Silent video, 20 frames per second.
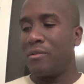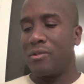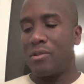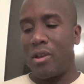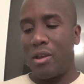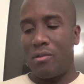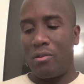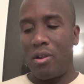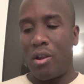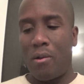So
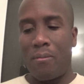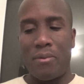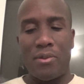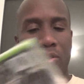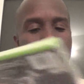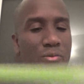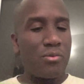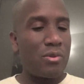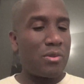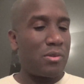I don't know, but
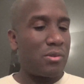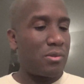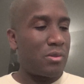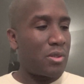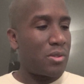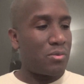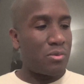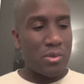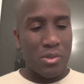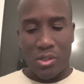this was
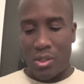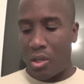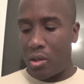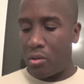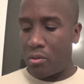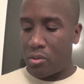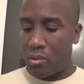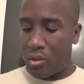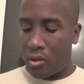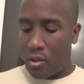
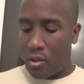sealed.